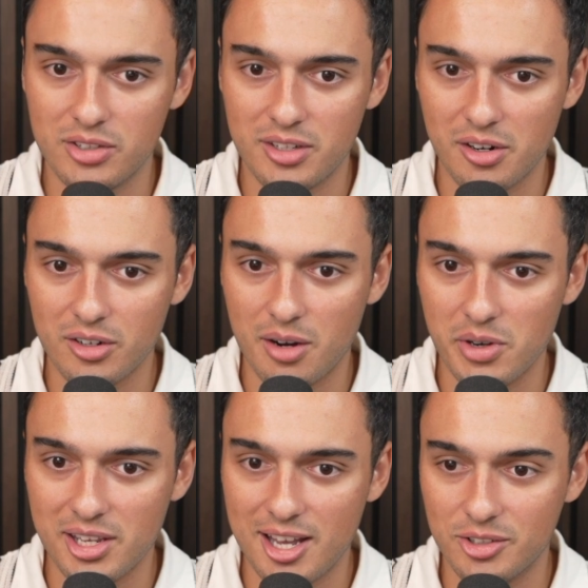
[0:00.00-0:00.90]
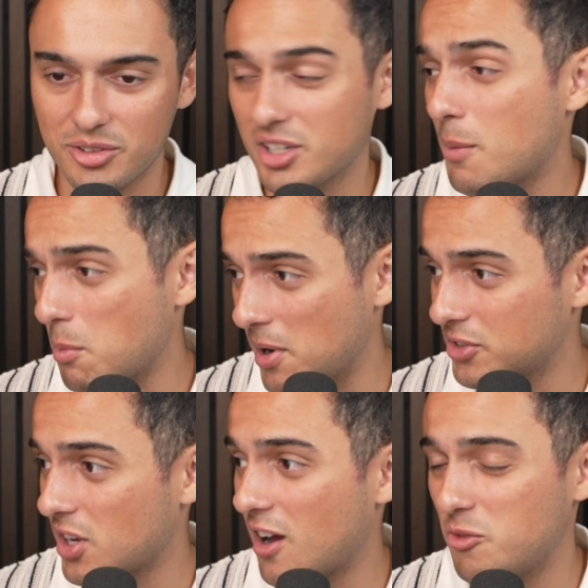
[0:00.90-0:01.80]
the Dara Governing Council. It's a couple
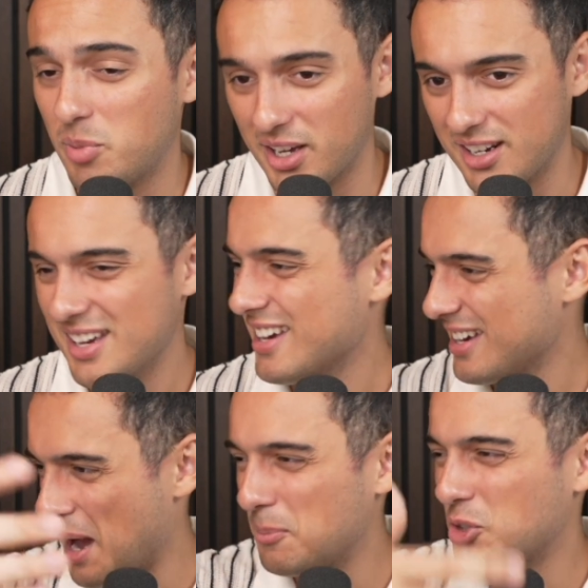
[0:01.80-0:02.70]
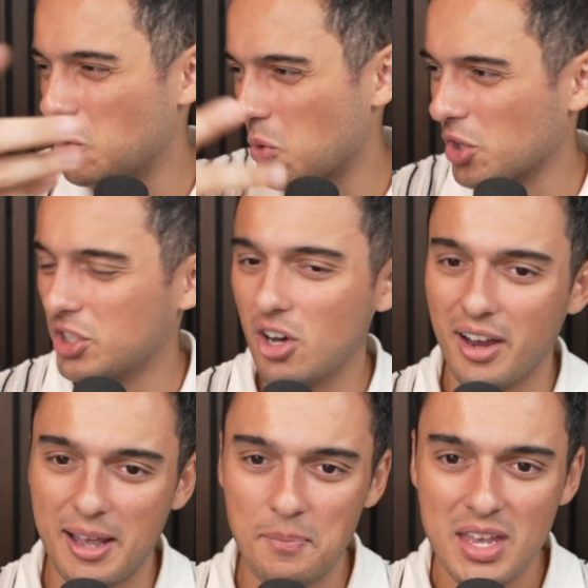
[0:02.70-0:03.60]
months off, but I'm still working
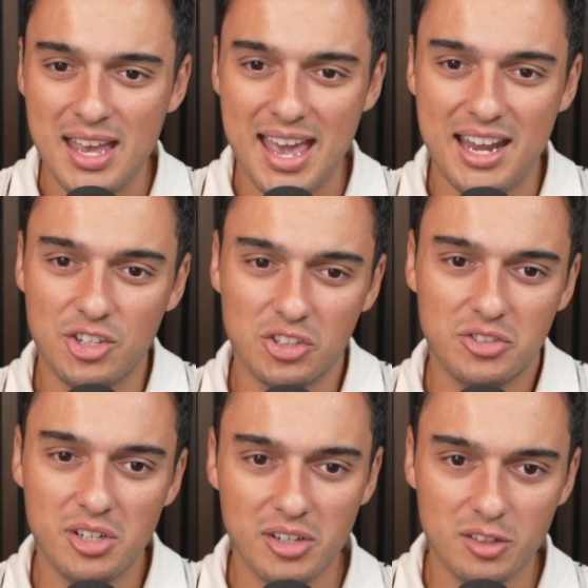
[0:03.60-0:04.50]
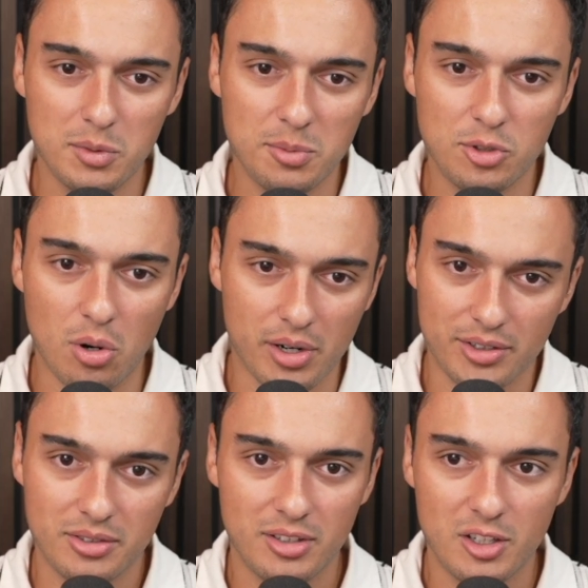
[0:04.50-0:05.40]
on it. And it just, gives me some
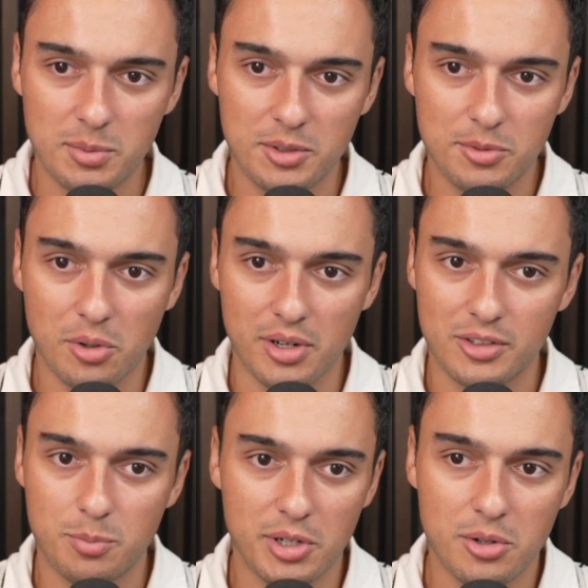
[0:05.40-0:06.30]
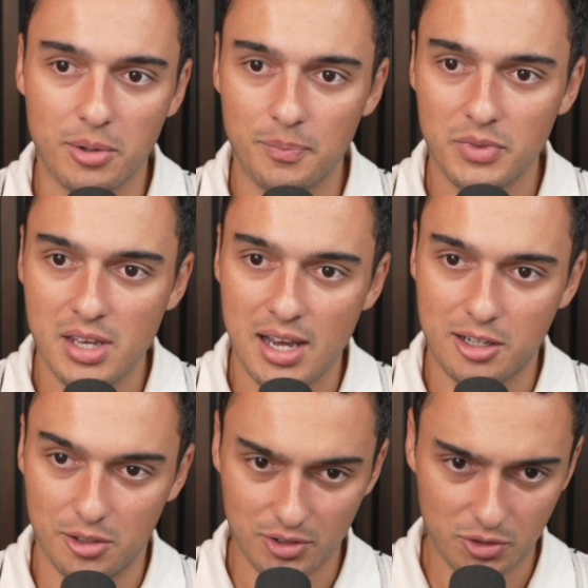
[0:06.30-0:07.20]
stories. Pretty cool. I
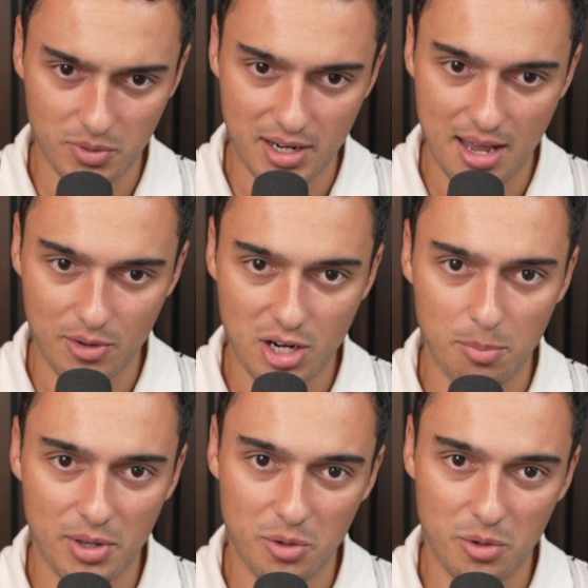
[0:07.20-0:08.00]
close this one. I have a couple other